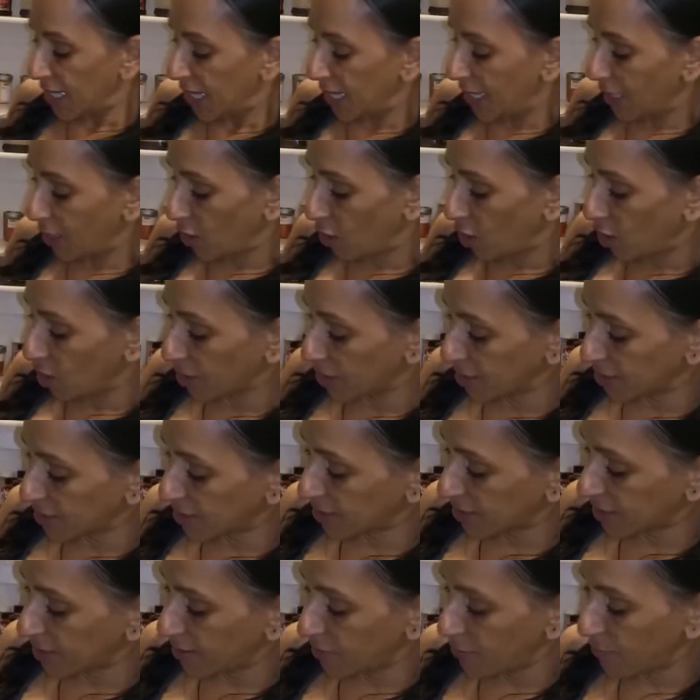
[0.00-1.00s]
And log is
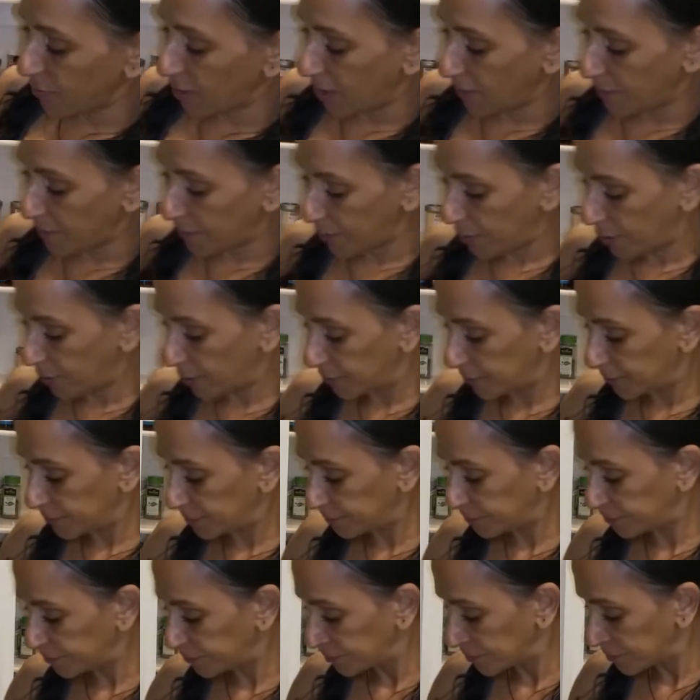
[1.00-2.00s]
still well. Yep.
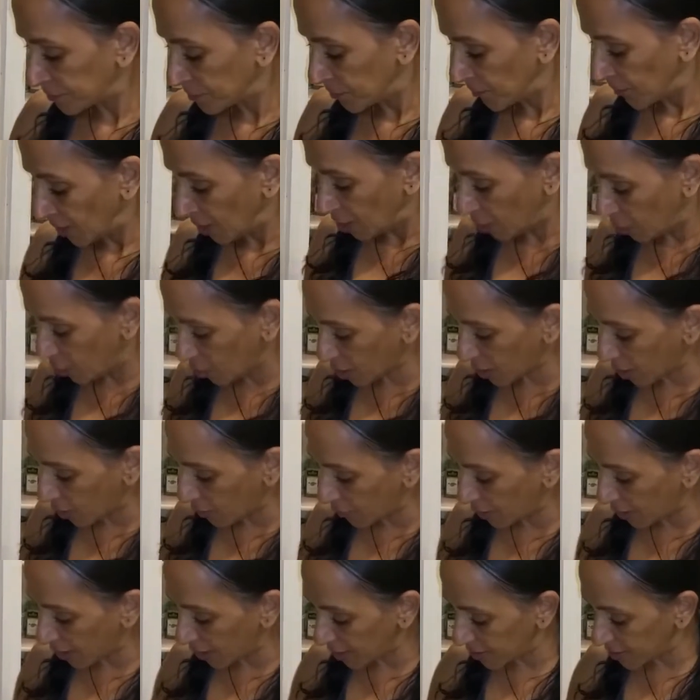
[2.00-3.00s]
Look
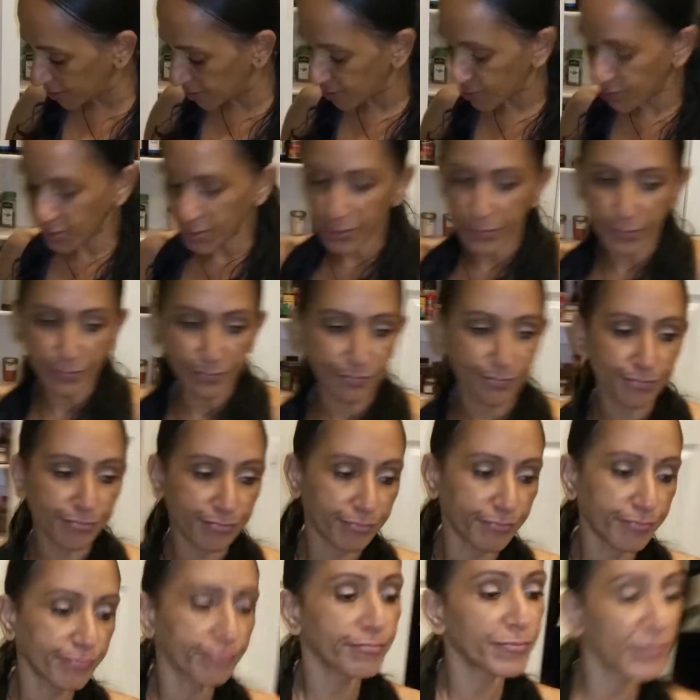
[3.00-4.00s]
how it is. Five years
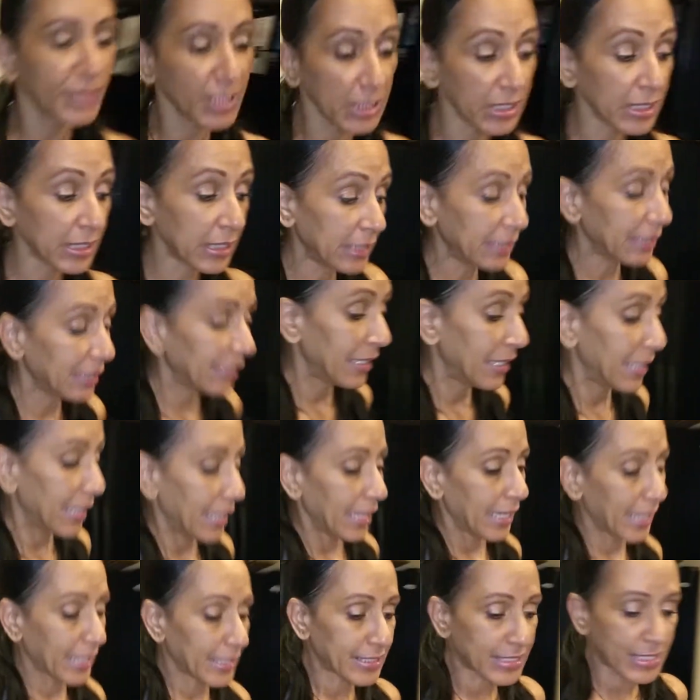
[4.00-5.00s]
later.
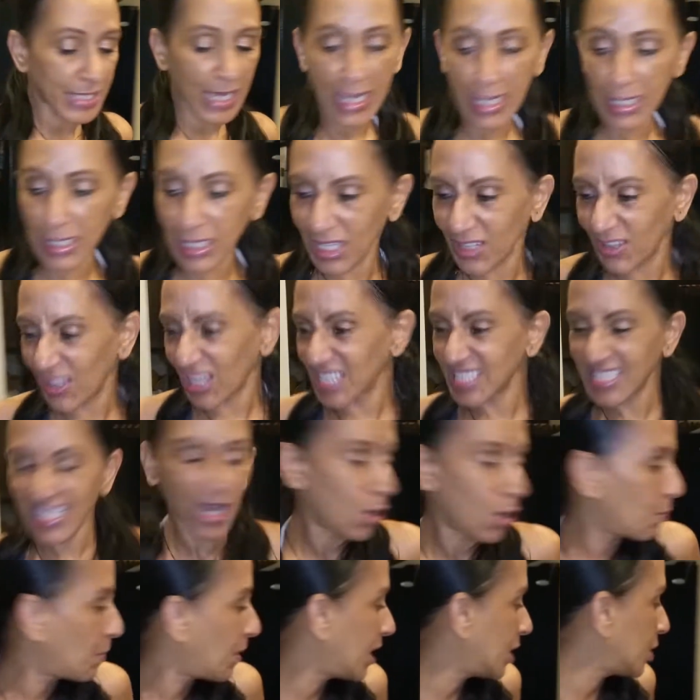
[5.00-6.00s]
Exactly. That's
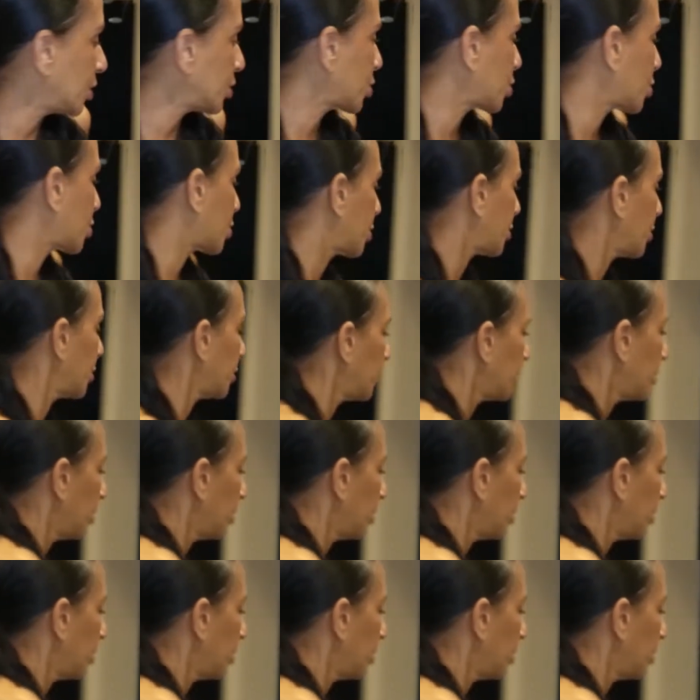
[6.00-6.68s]
how much